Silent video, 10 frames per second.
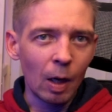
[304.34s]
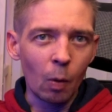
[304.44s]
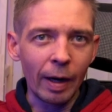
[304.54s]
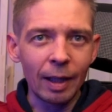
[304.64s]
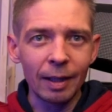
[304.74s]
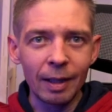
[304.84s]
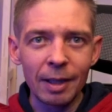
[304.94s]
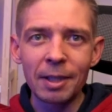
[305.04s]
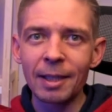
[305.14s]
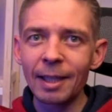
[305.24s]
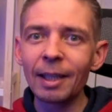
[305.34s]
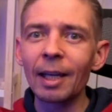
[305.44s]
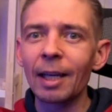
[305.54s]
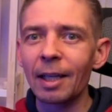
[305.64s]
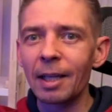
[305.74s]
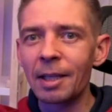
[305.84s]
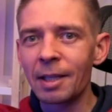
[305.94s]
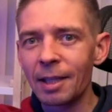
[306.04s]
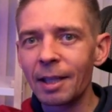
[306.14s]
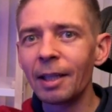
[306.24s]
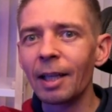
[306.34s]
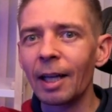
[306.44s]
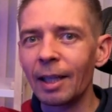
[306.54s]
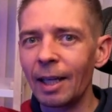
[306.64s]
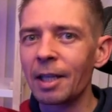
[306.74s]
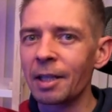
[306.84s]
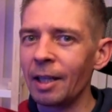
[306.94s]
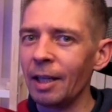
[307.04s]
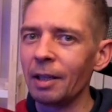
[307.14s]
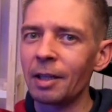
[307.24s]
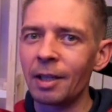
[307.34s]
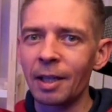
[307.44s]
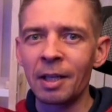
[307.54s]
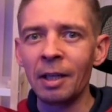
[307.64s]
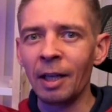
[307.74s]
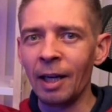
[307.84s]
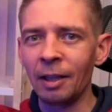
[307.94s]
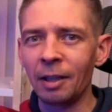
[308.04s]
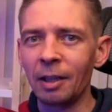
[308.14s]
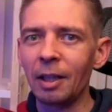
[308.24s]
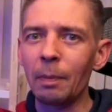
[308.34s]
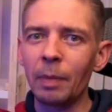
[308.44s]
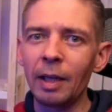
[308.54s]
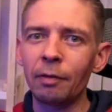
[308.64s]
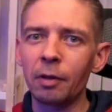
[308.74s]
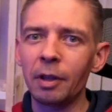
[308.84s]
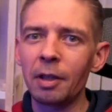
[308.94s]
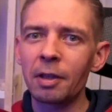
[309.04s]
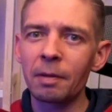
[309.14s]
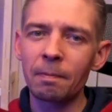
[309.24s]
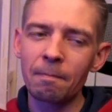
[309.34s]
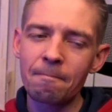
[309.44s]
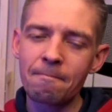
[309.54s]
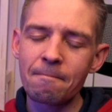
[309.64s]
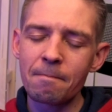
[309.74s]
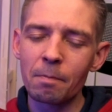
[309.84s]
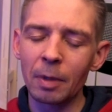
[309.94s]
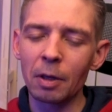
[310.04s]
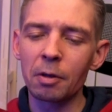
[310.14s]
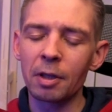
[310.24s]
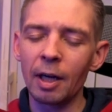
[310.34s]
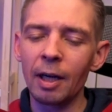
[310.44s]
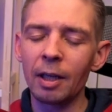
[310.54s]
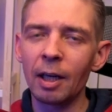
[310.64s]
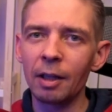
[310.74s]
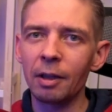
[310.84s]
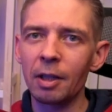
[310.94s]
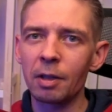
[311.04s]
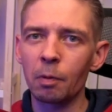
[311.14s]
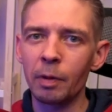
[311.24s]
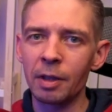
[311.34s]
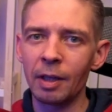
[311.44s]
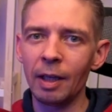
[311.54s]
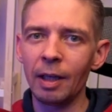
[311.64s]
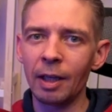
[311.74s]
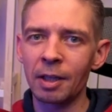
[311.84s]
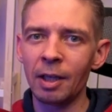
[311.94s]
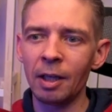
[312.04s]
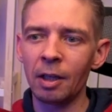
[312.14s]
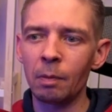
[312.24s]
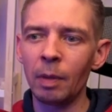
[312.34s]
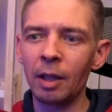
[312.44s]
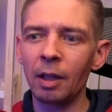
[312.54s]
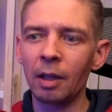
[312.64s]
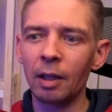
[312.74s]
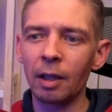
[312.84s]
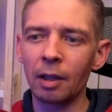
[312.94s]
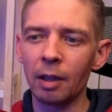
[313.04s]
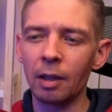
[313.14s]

Well, it's still less than 1600 that I paid for this, because I got this with the extended battery, like